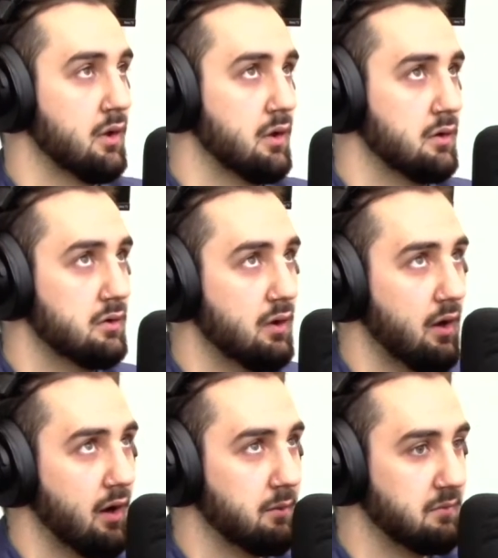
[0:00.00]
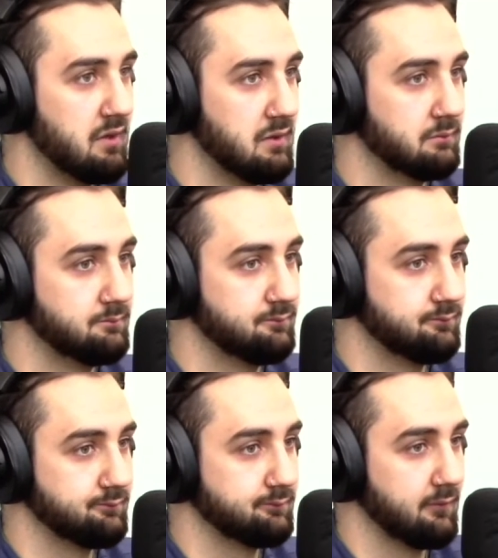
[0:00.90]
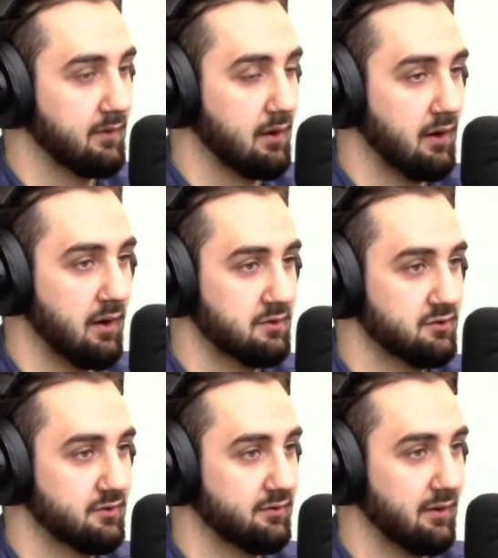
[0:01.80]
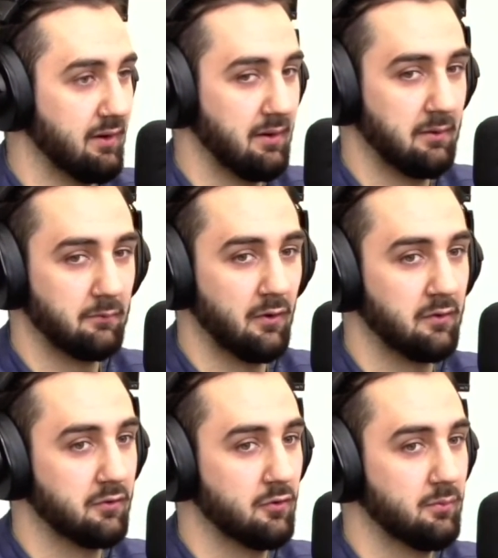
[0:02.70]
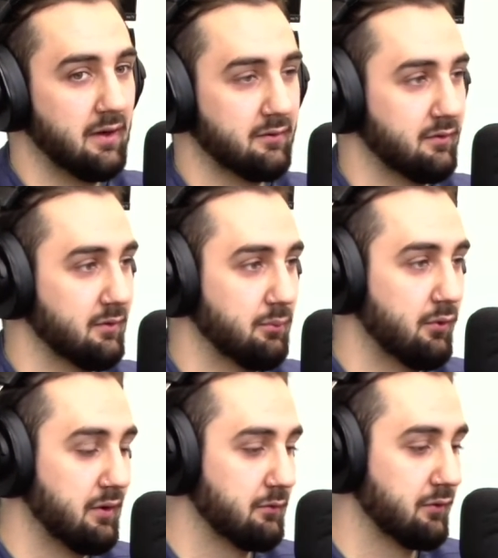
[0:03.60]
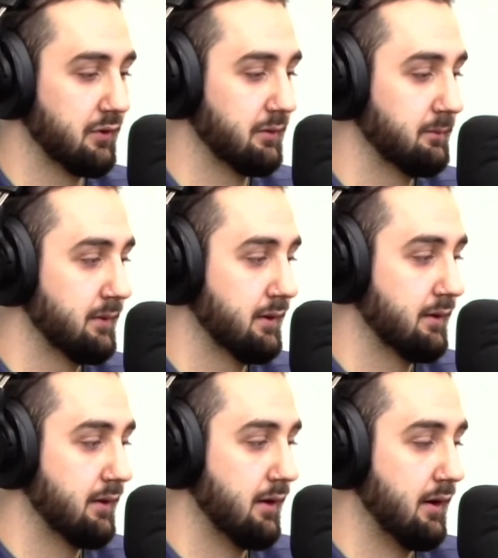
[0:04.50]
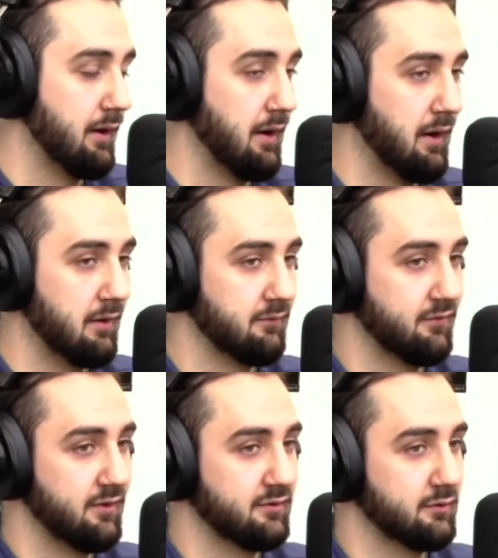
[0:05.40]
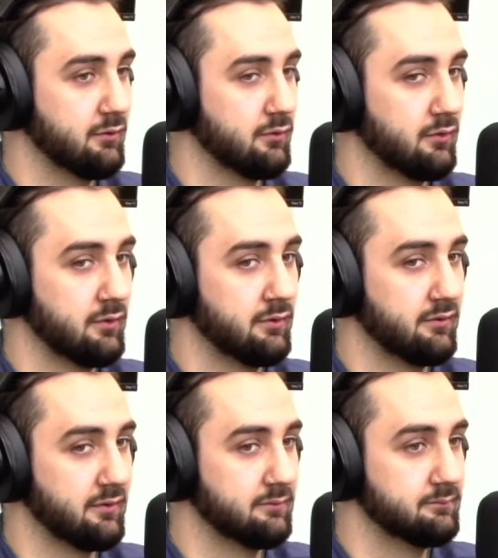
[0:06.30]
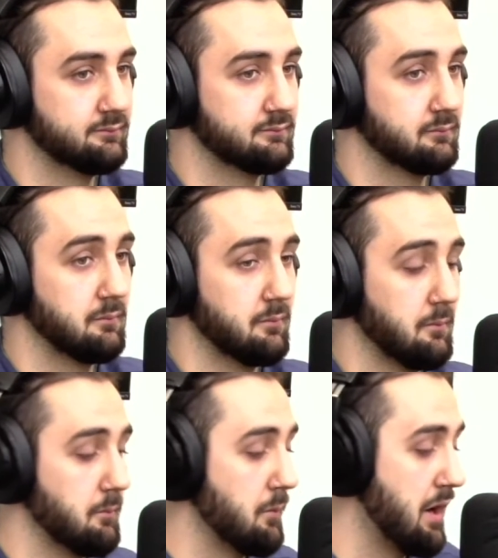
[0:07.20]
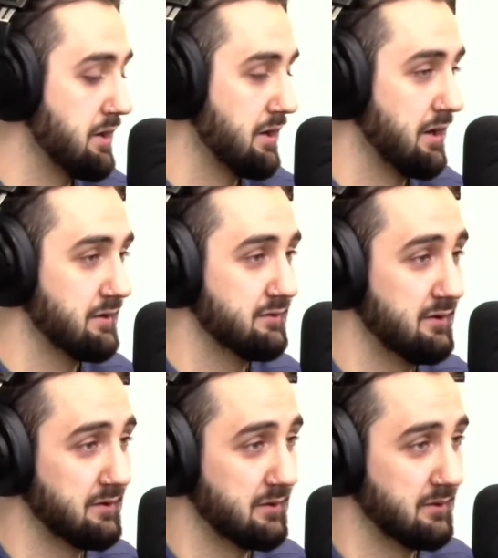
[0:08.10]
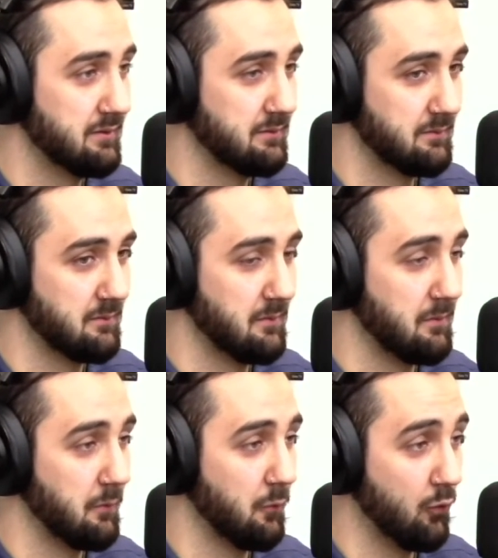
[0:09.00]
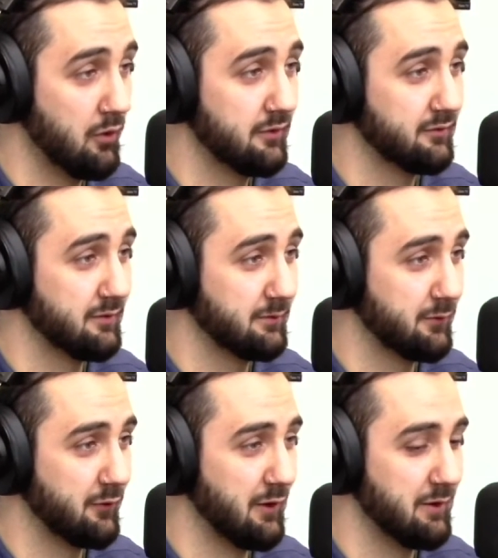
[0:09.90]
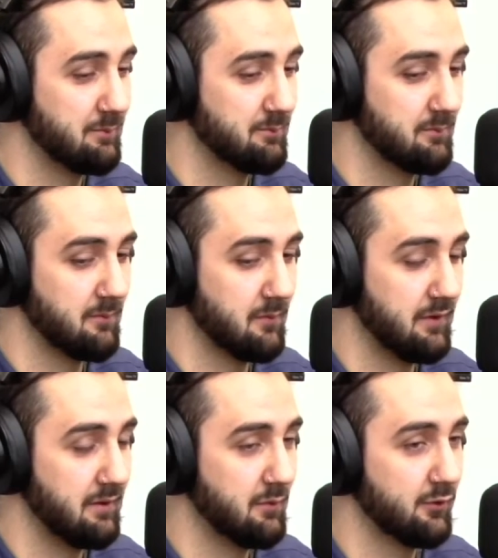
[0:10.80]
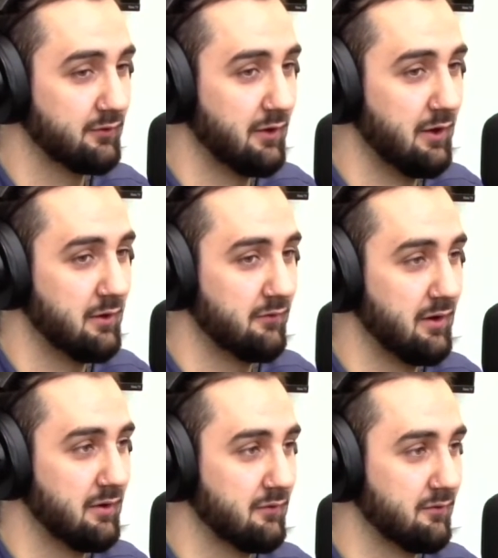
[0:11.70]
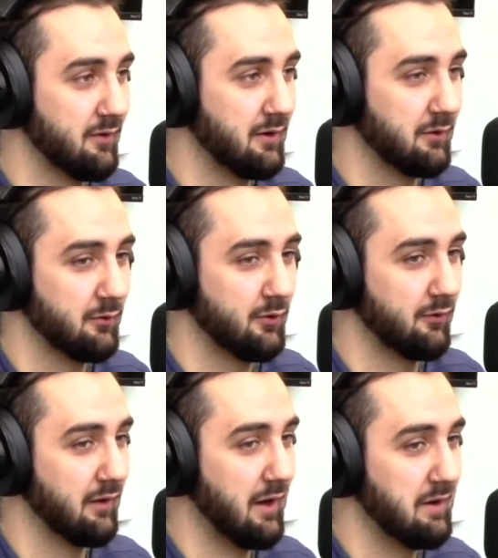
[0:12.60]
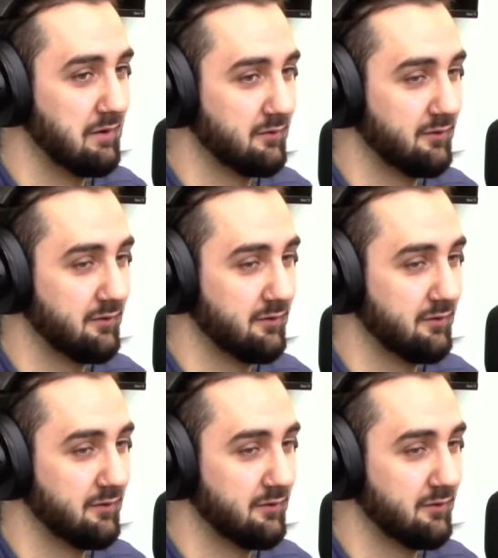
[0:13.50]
Yeah, I mean, I want to go back to the point where I have physical clothes, and my idea was to create the most innovative thing in clothing. It's